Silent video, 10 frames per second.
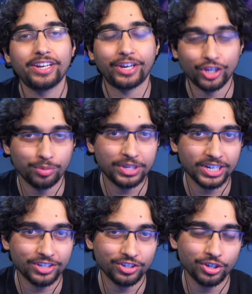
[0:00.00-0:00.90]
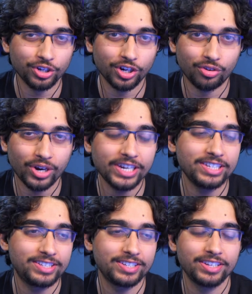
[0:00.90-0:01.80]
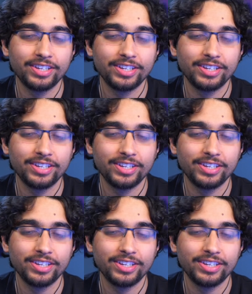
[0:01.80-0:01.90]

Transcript: I hope you guys are doing all right.